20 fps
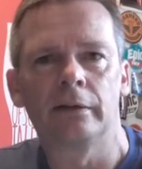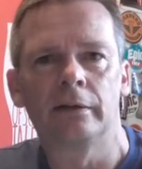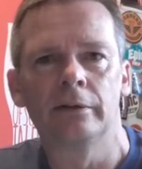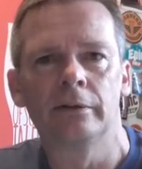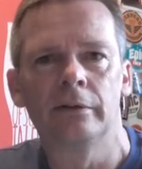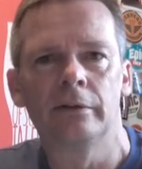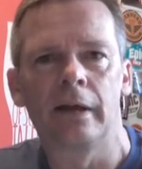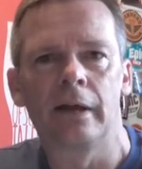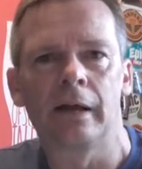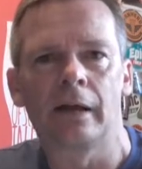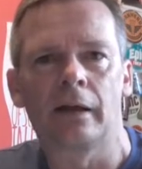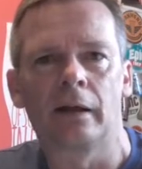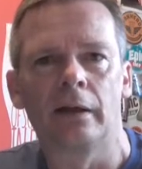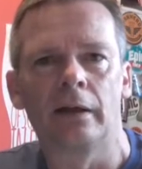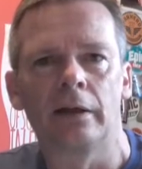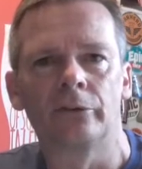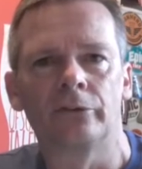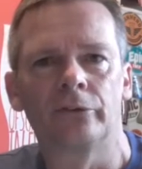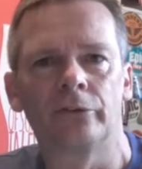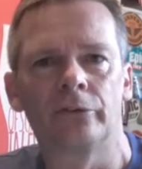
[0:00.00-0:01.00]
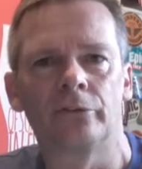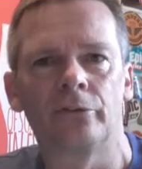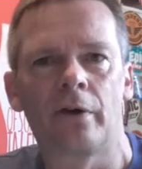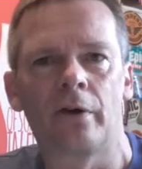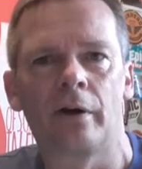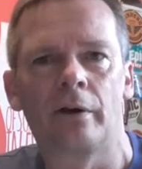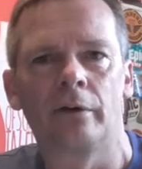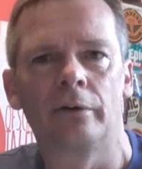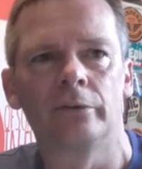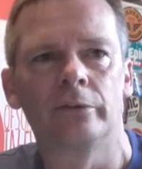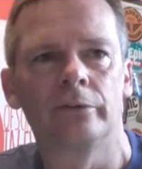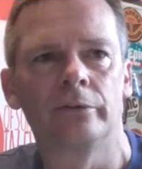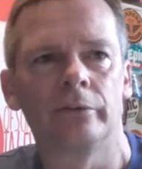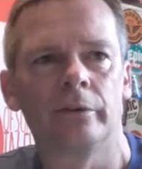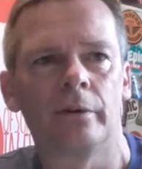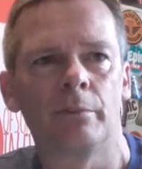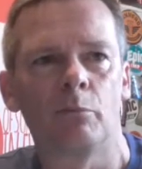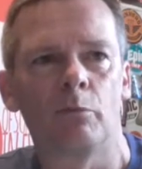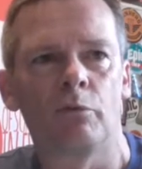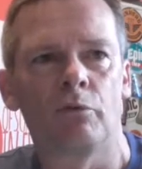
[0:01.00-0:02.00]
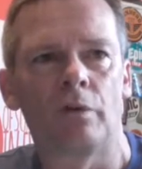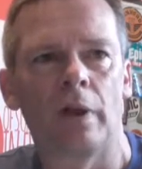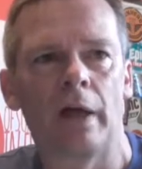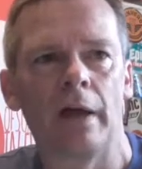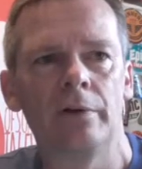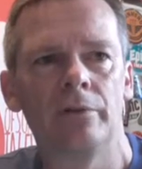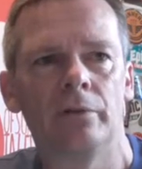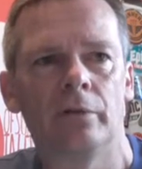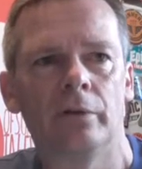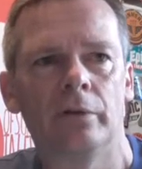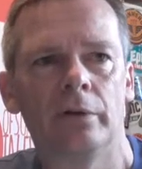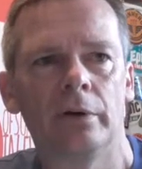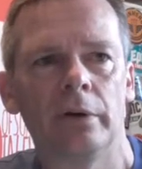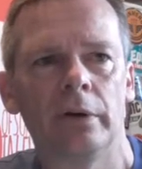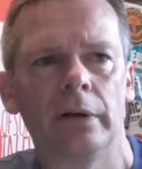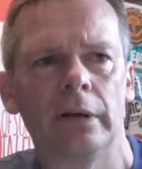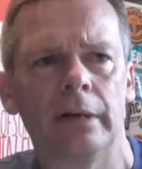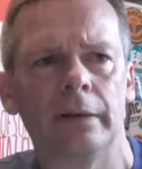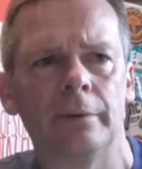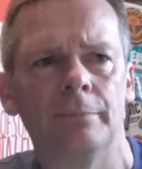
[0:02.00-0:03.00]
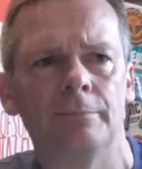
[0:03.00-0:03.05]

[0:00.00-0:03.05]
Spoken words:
in that glass as far as flavour and